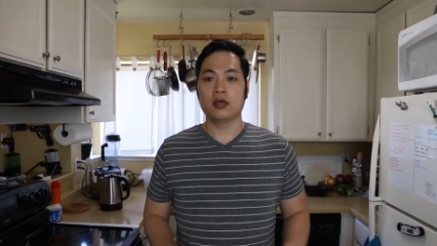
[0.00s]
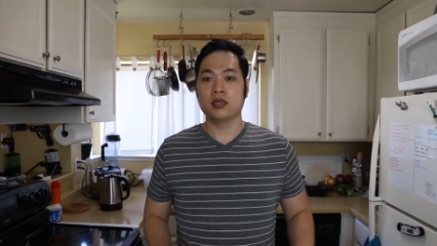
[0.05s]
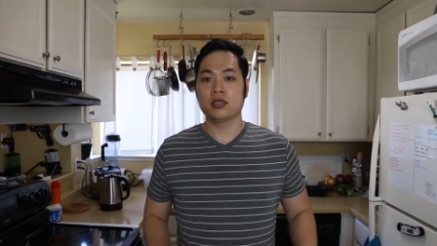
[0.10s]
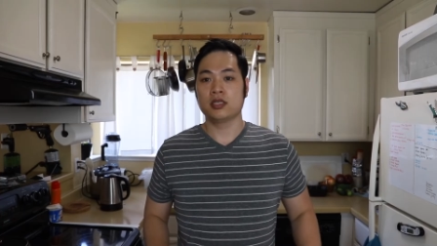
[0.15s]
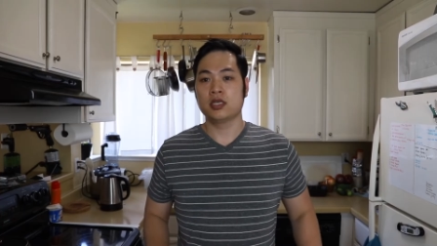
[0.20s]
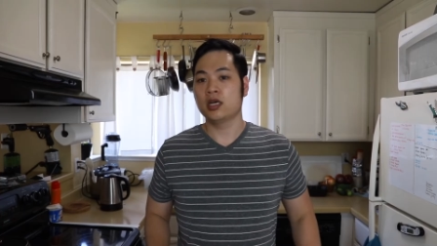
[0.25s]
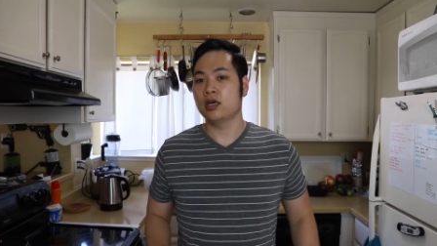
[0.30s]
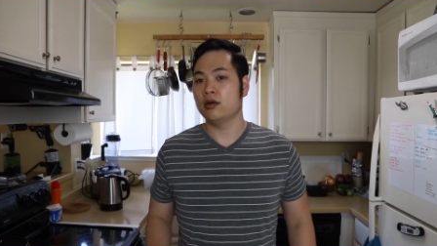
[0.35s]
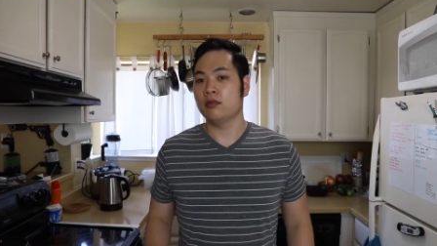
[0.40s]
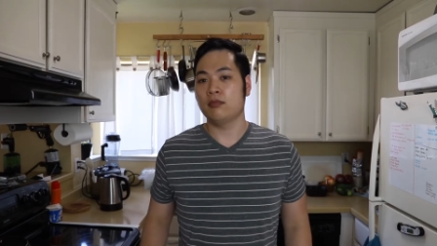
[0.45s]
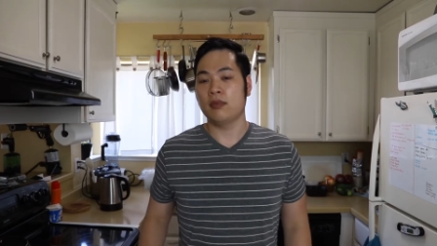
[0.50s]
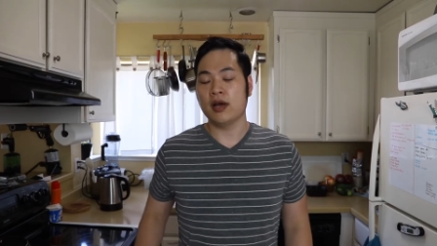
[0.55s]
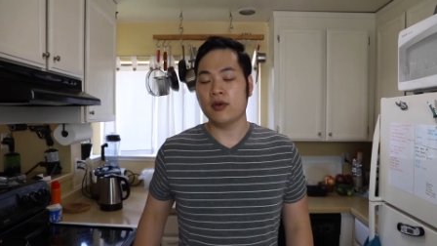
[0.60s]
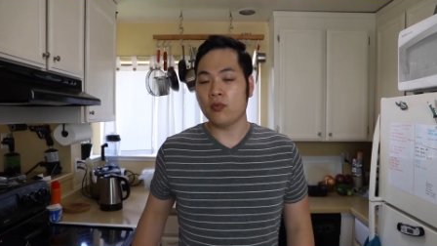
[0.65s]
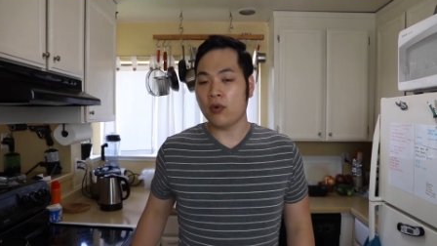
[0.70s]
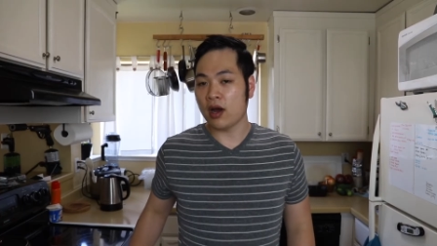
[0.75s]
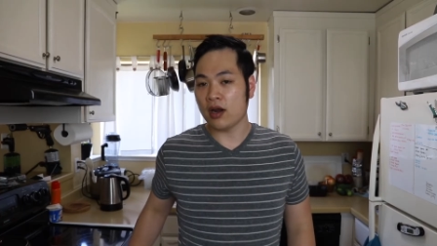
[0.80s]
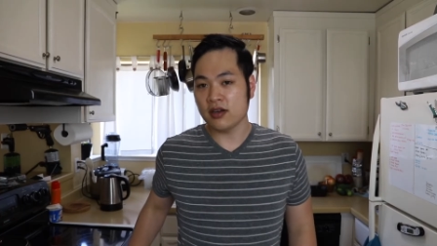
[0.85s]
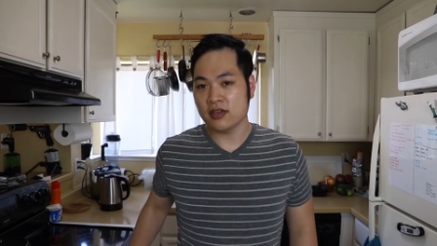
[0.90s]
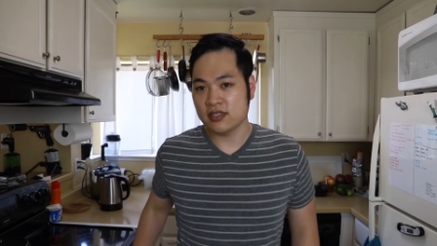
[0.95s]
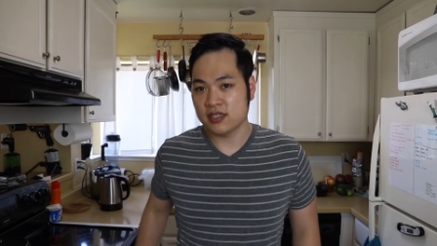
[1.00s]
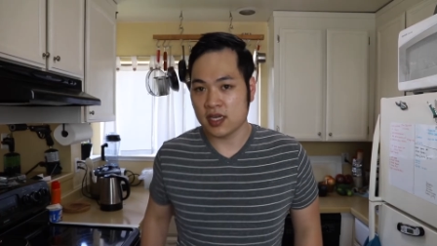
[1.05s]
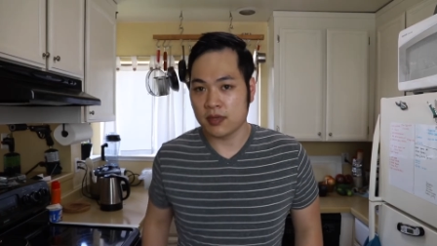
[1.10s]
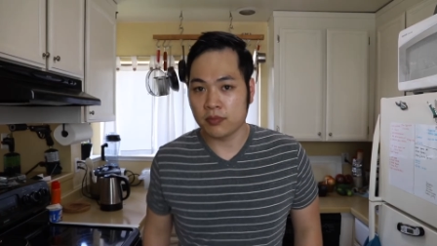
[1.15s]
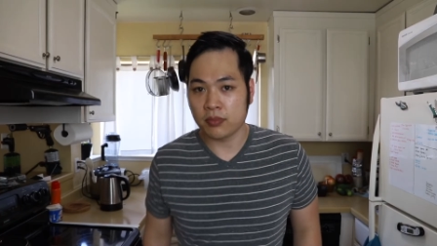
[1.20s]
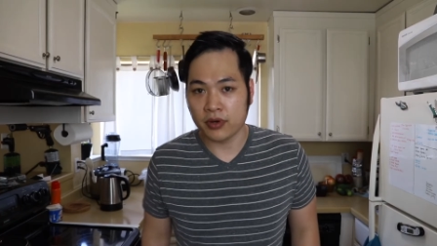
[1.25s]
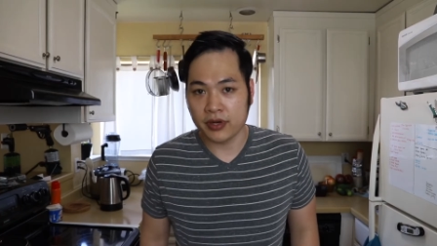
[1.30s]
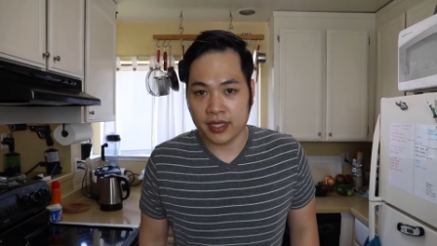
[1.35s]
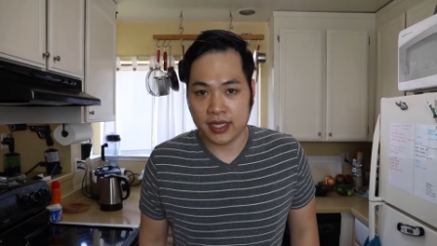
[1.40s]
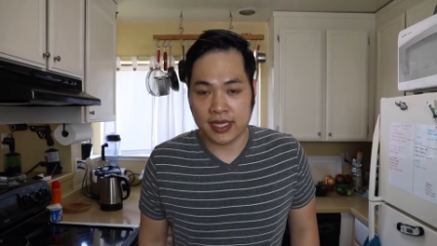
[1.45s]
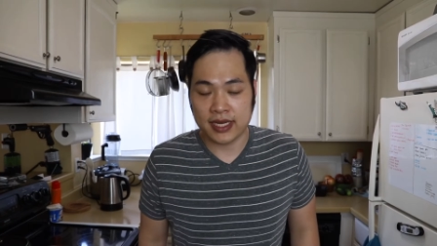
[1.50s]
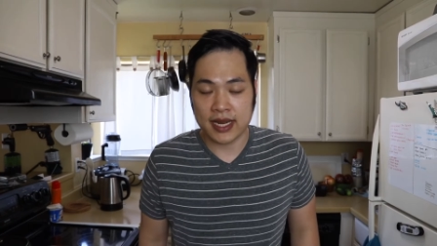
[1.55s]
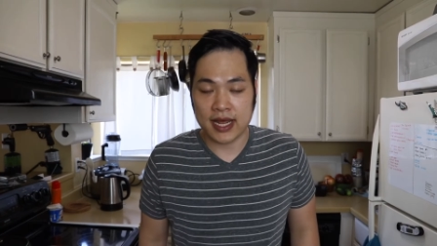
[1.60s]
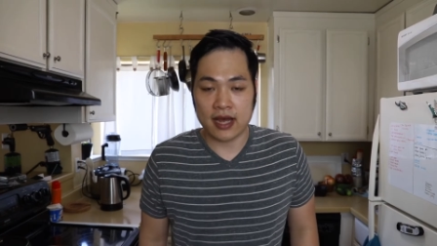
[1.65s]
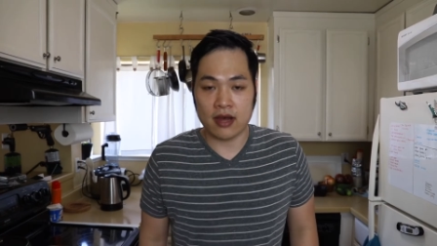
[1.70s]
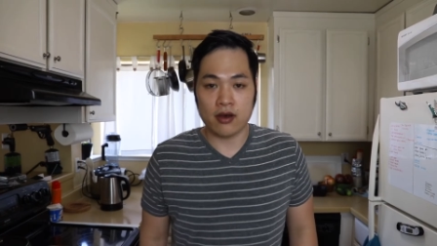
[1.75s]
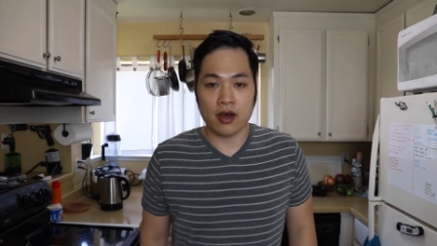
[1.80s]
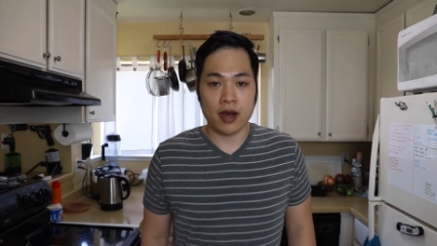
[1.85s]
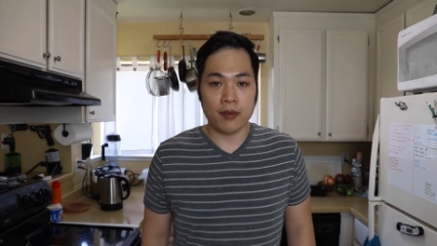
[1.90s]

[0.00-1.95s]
So my water is done boiling now.